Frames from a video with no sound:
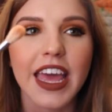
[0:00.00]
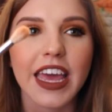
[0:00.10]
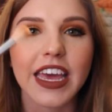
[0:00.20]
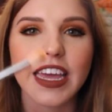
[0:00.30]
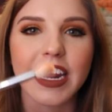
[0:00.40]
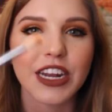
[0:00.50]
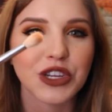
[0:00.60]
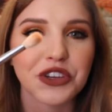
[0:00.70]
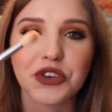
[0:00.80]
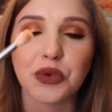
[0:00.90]
and it is
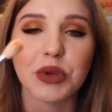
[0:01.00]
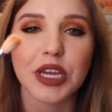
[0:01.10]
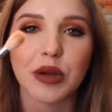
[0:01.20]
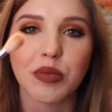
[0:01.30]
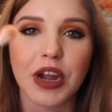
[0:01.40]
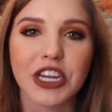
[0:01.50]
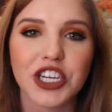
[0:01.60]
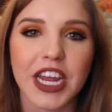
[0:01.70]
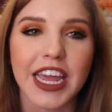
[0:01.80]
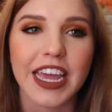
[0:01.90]
just a really good
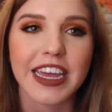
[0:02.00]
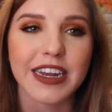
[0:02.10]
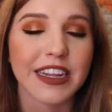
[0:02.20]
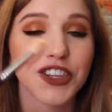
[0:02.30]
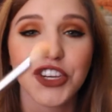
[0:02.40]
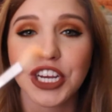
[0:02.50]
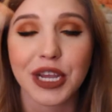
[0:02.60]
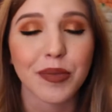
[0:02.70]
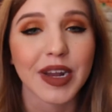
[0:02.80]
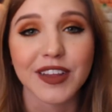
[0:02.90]
brush, and it's
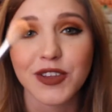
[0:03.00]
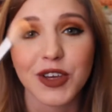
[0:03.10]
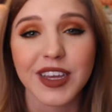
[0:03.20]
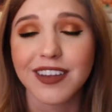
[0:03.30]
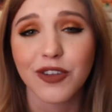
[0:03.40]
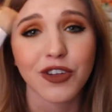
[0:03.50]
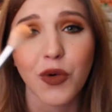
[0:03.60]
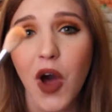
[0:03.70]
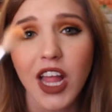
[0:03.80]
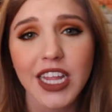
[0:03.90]
cheap and it's good
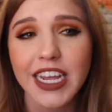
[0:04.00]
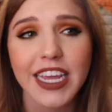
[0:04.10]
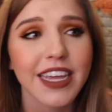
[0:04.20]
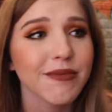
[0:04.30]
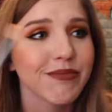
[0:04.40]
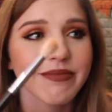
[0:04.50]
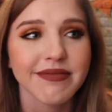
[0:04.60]
quality.